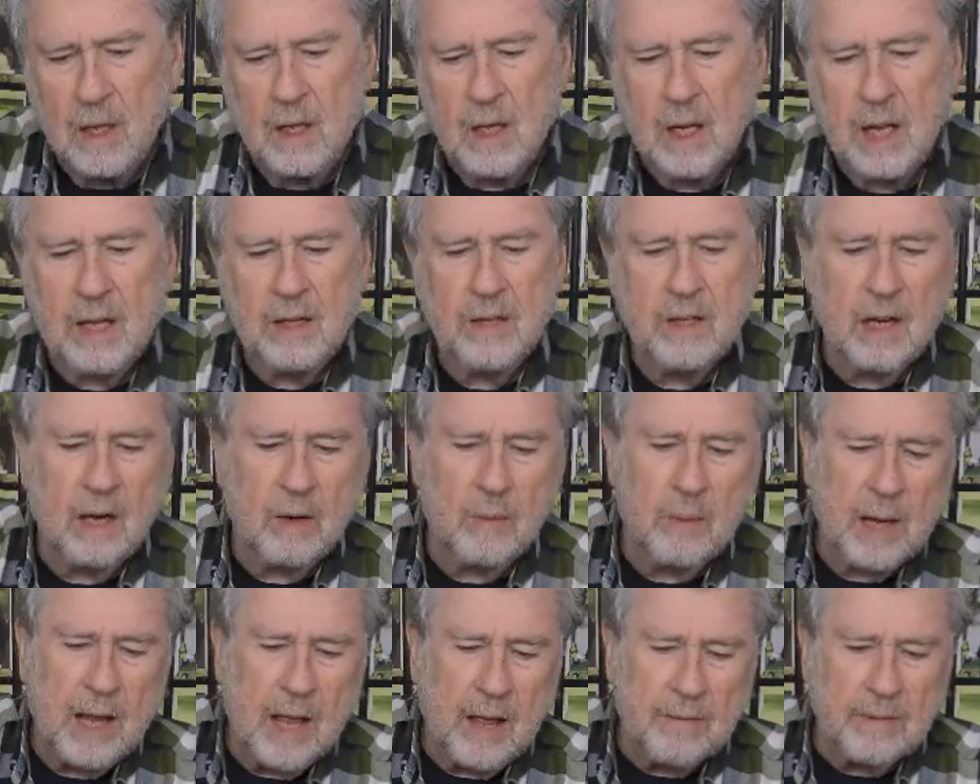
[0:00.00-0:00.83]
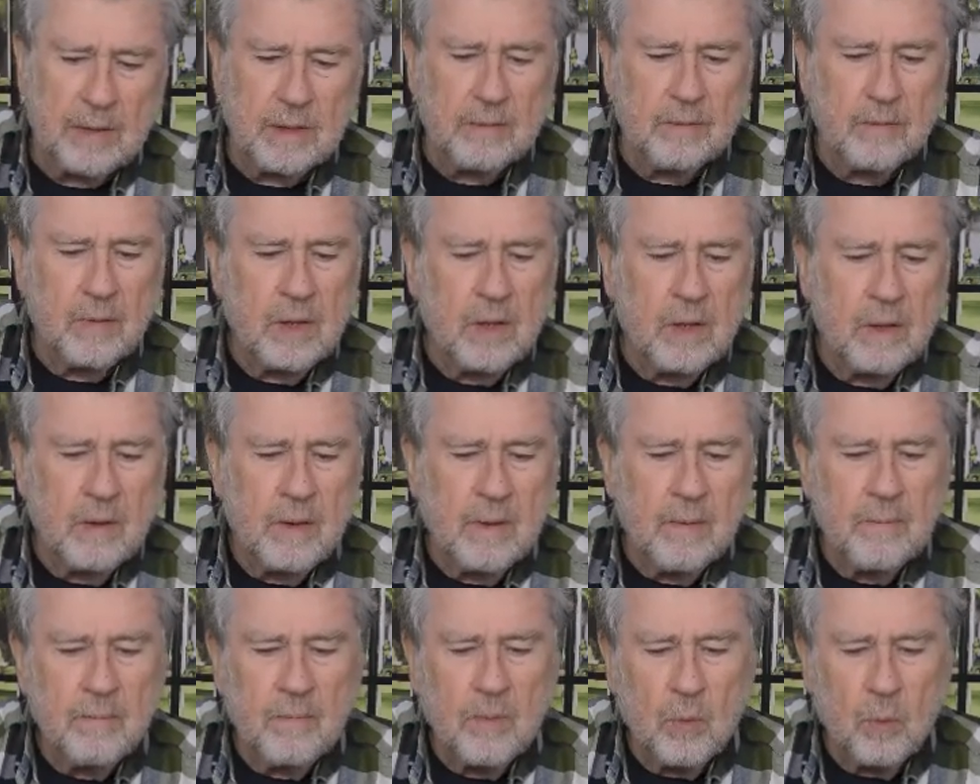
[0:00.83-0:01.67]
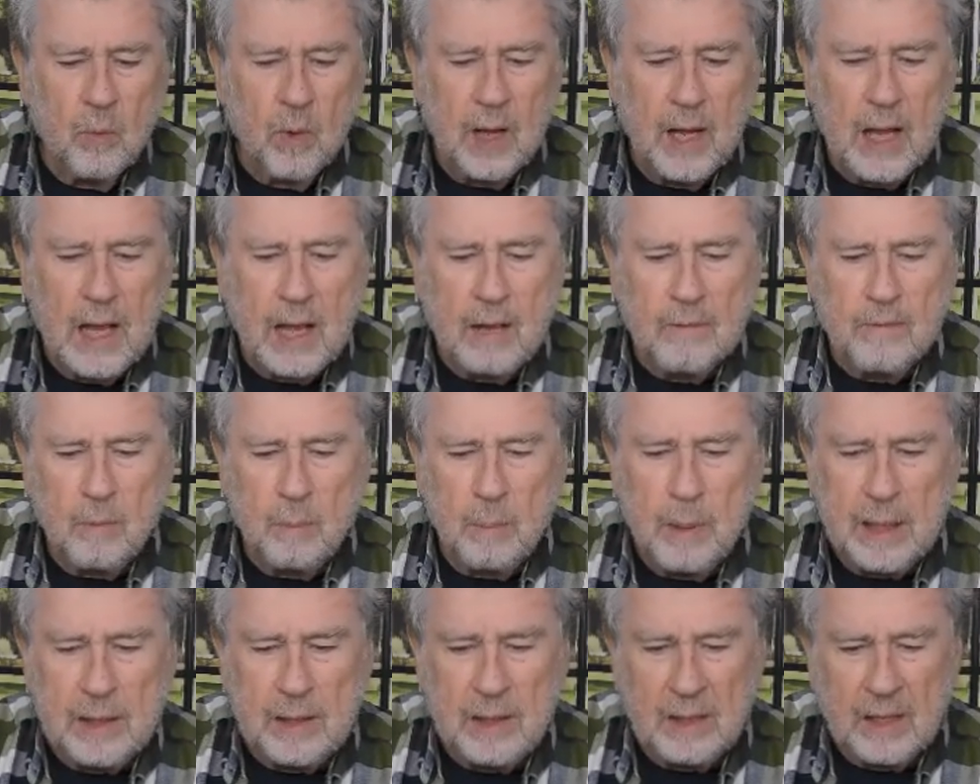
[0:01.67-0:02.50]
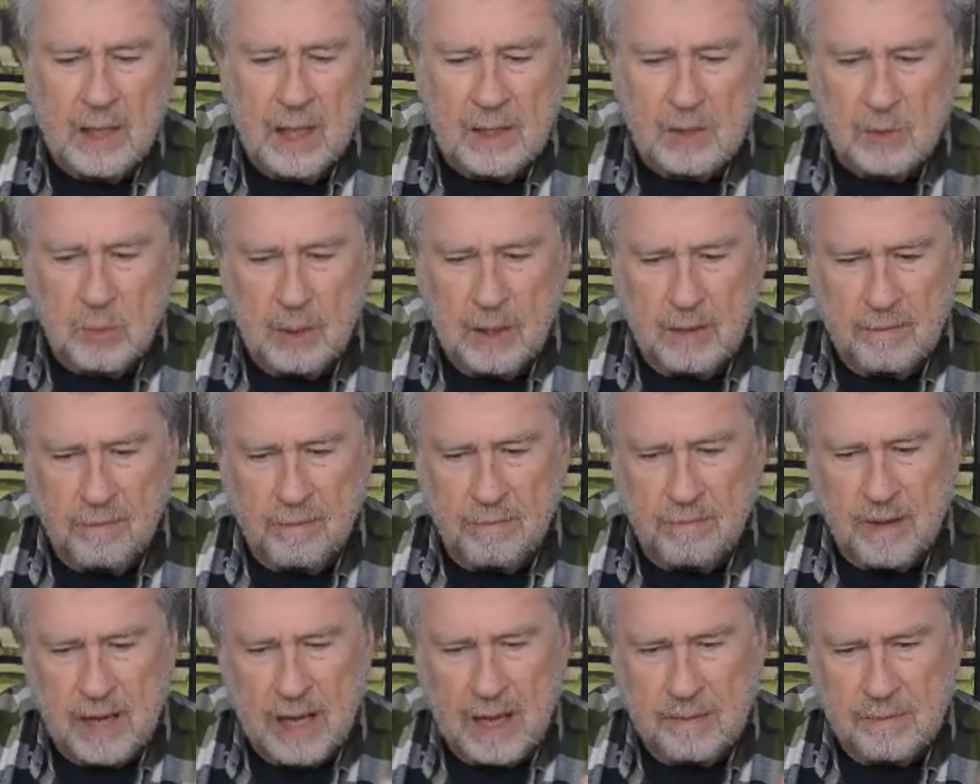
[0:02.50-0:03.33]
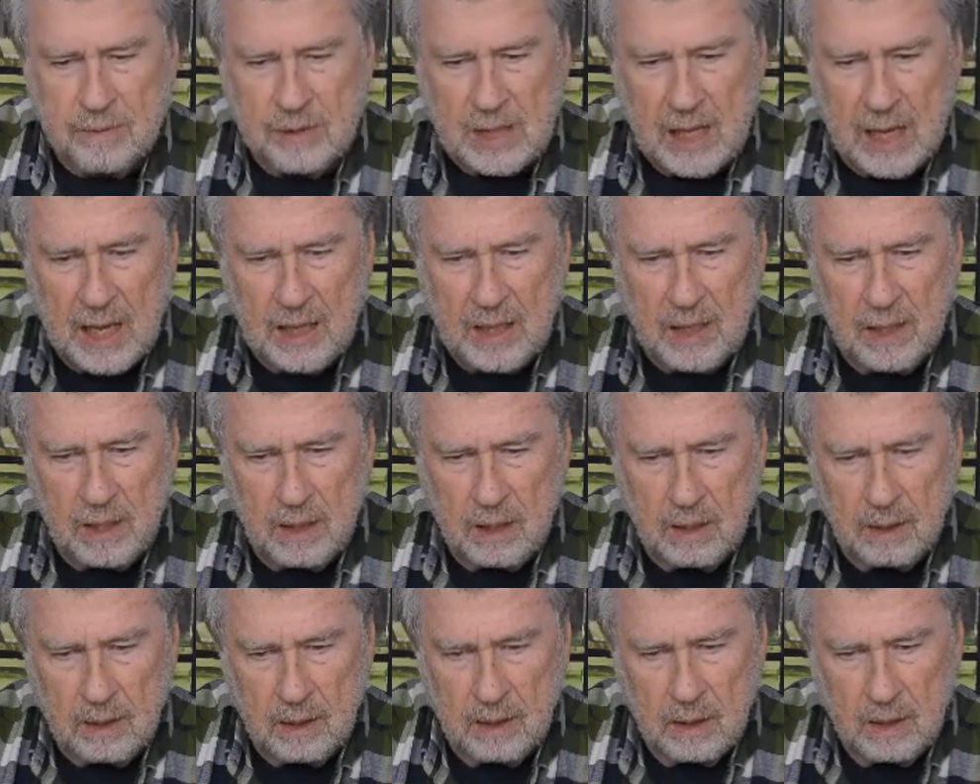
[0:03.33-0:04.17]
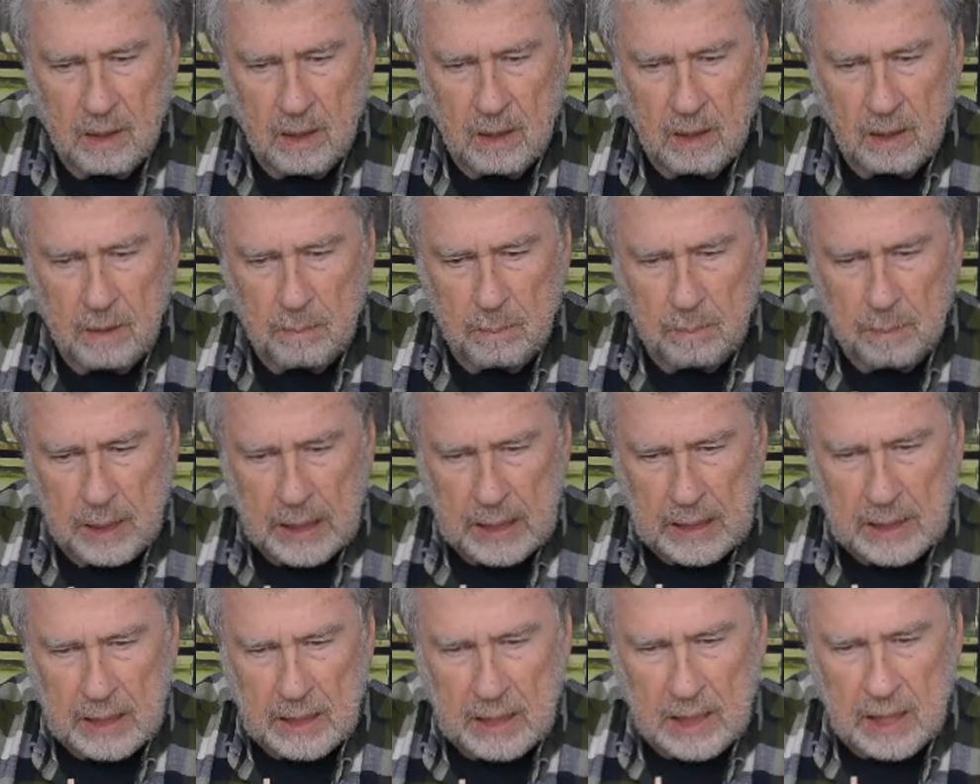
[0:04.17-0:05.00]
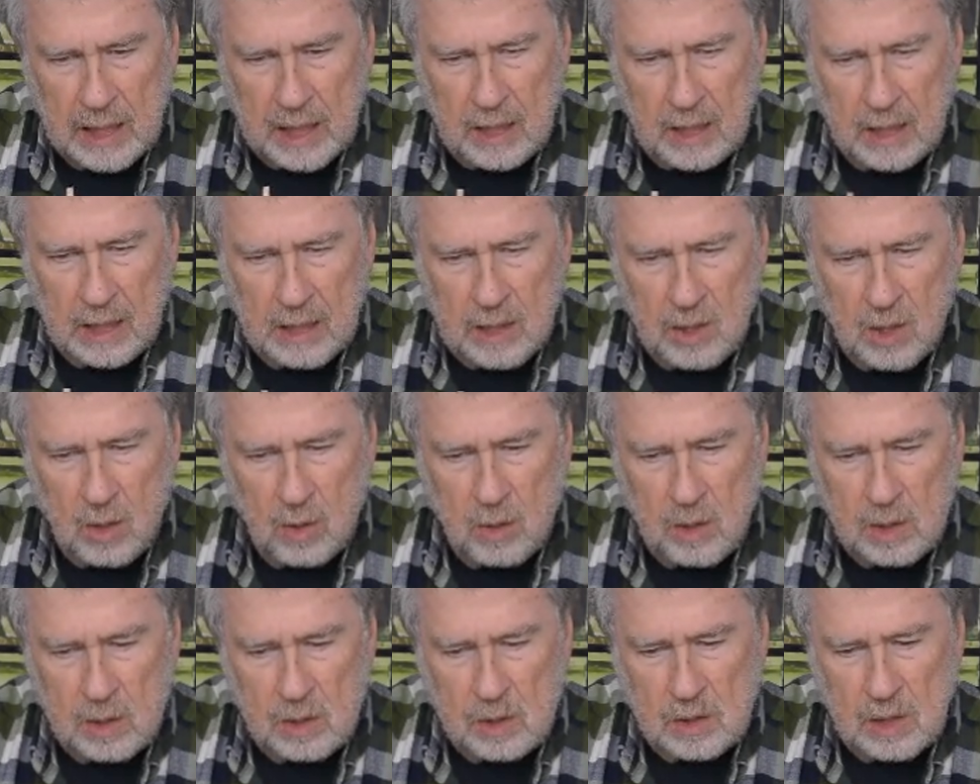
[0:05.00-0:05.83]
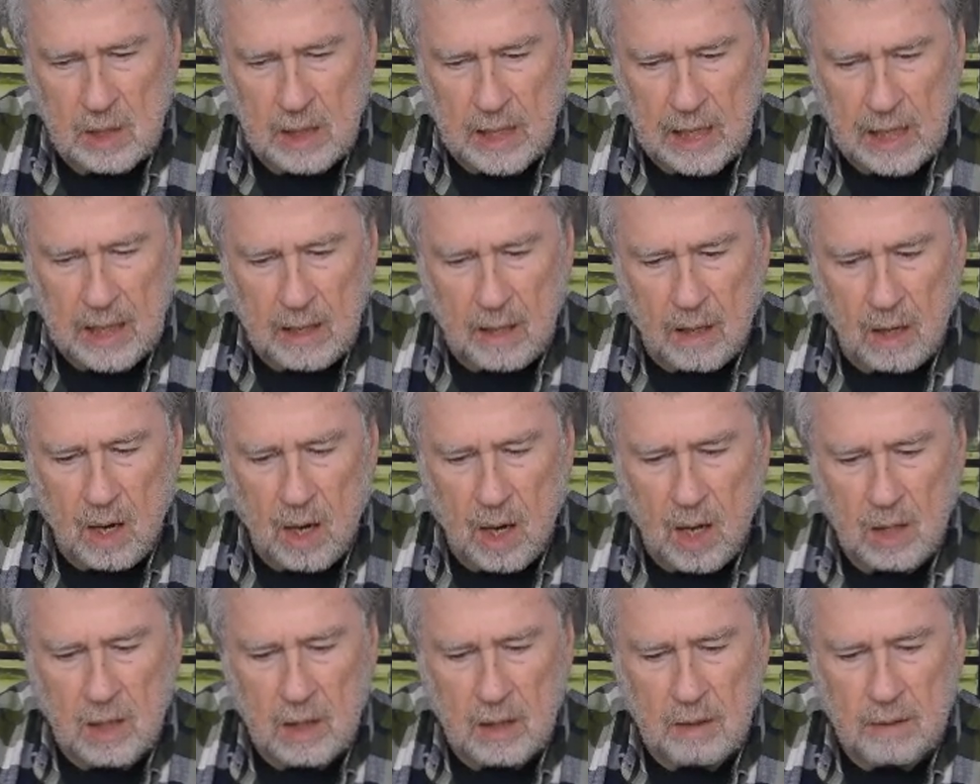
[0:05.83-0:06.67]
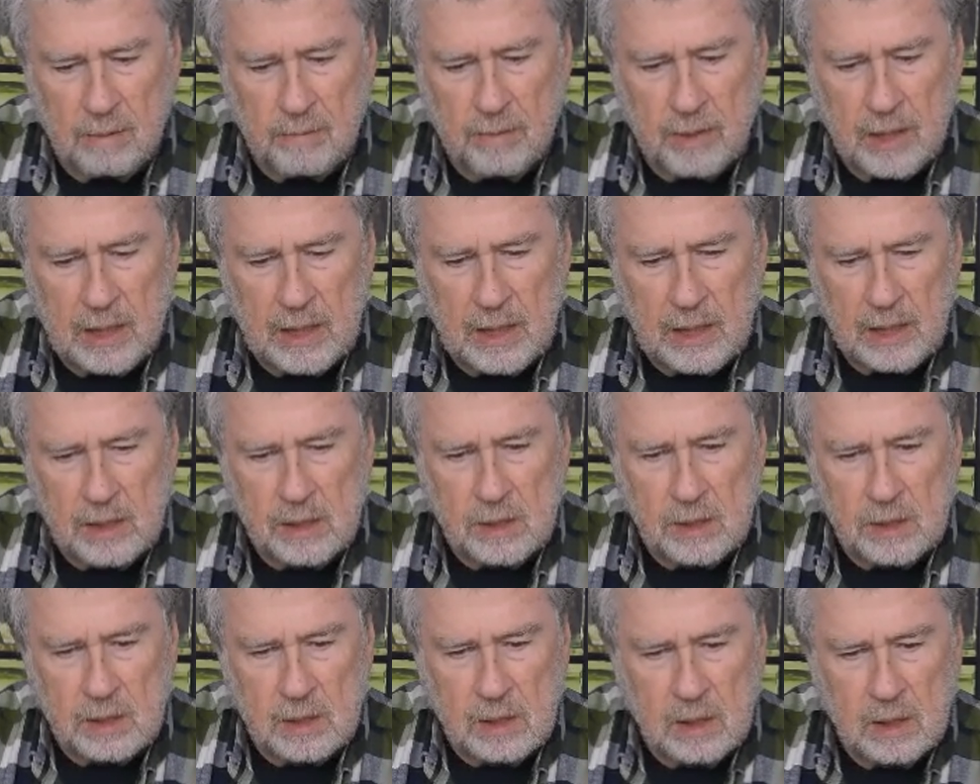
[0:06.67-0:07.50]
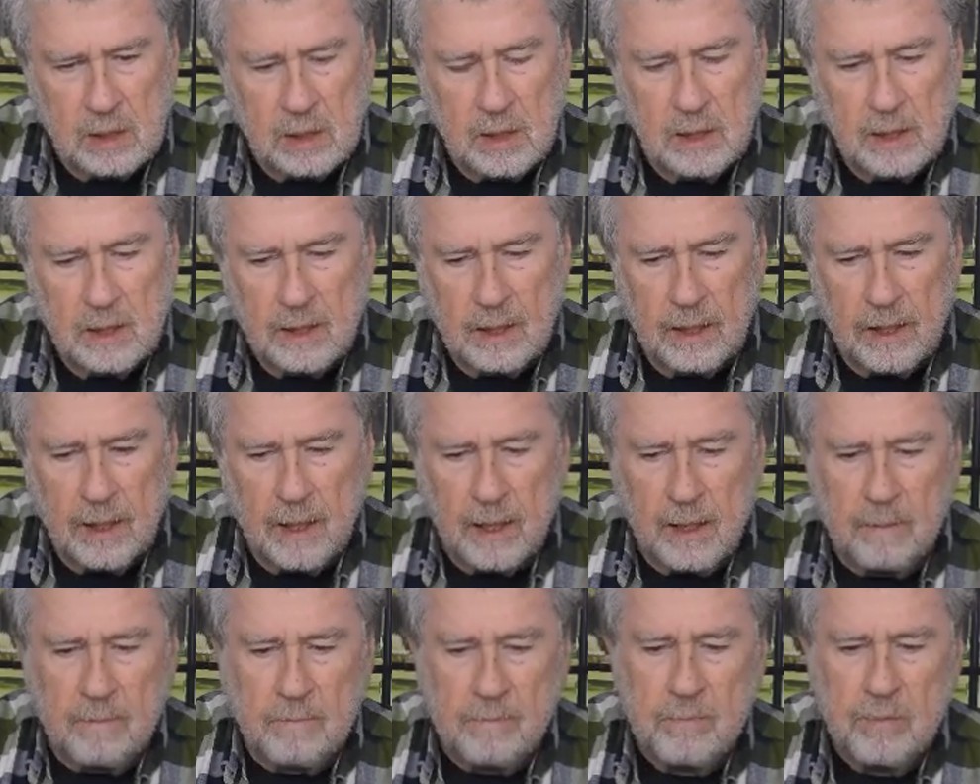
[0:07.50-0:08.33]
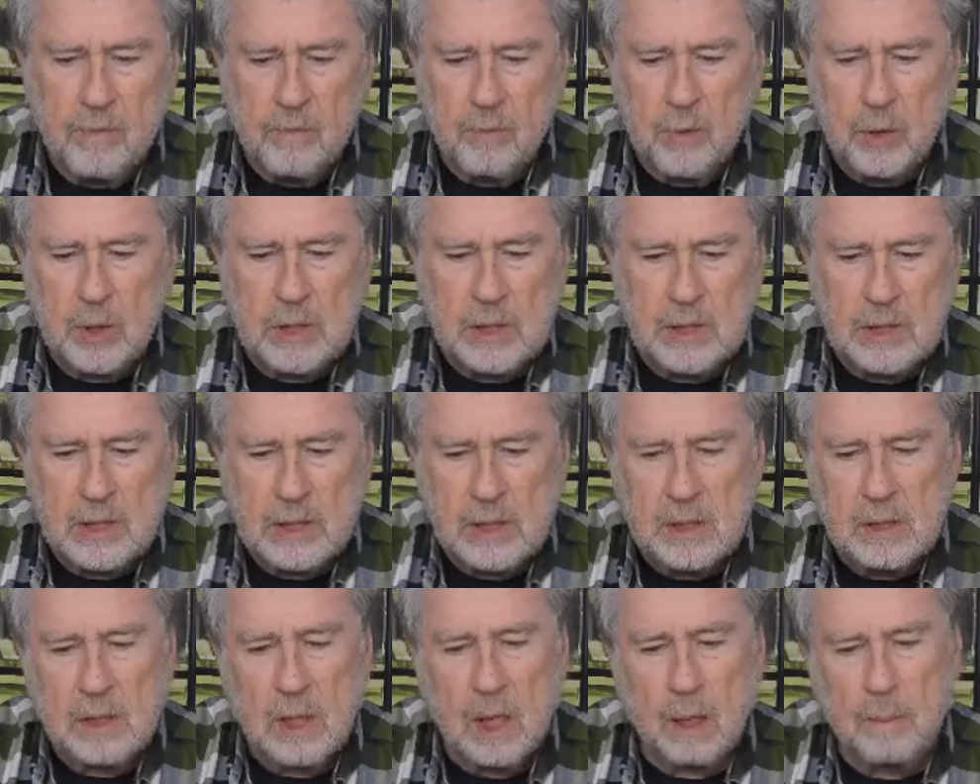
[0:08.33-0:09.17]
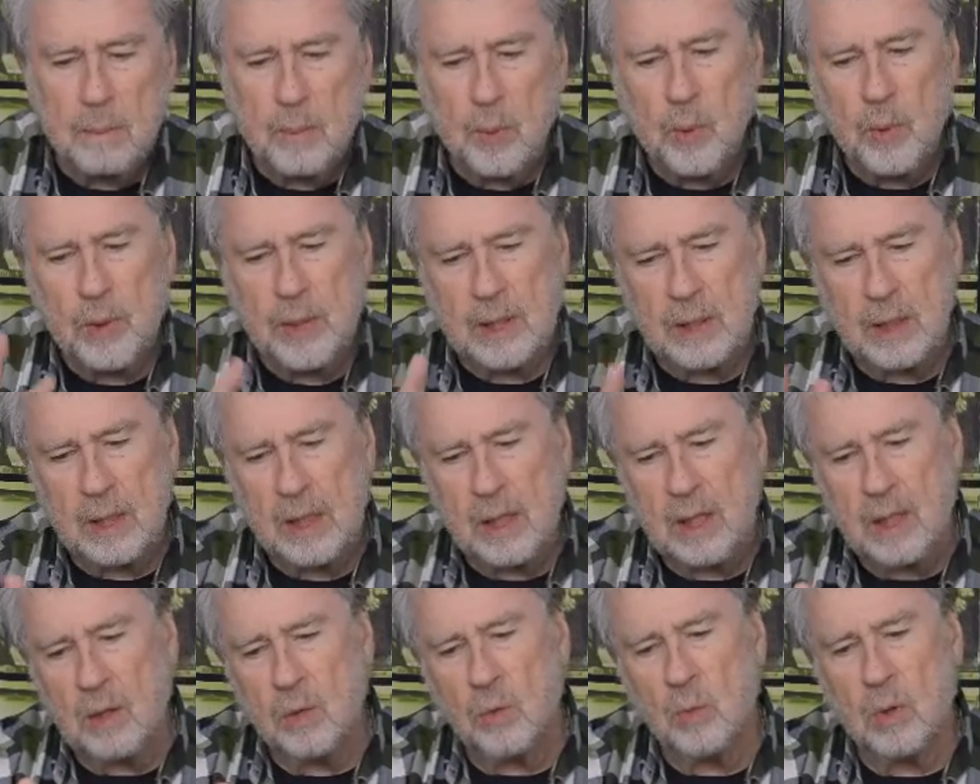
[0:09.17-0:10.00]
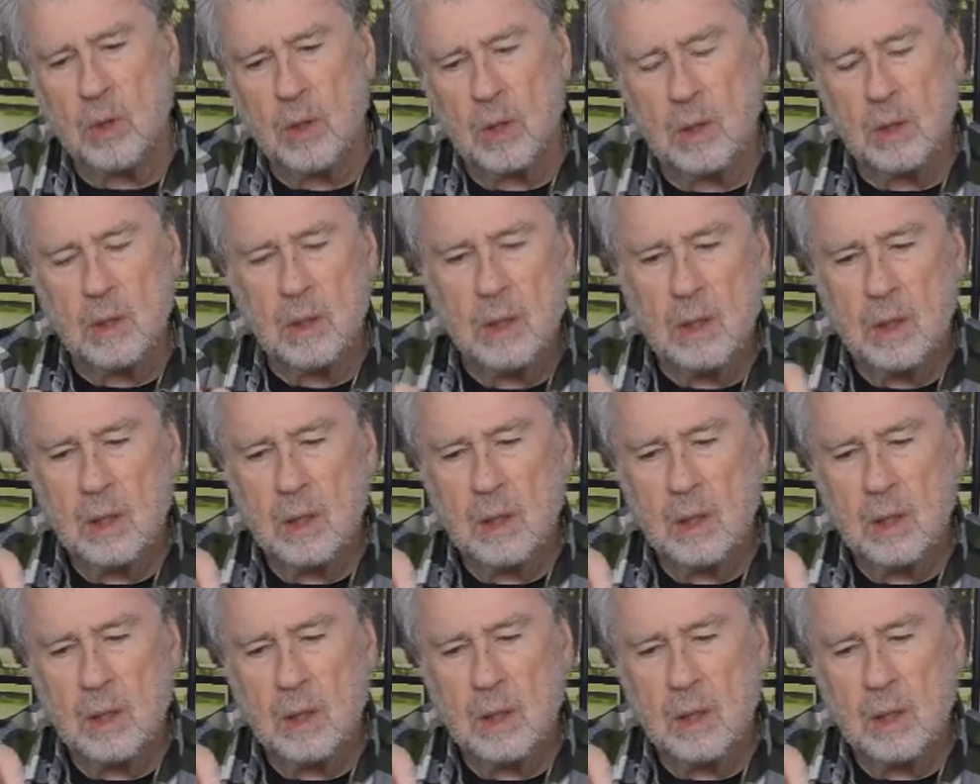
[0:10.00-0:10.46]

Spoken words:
And there we have it. We have a pentagon, so we have a 5-sided pentagon. And notice that all of these vertices are pointing inward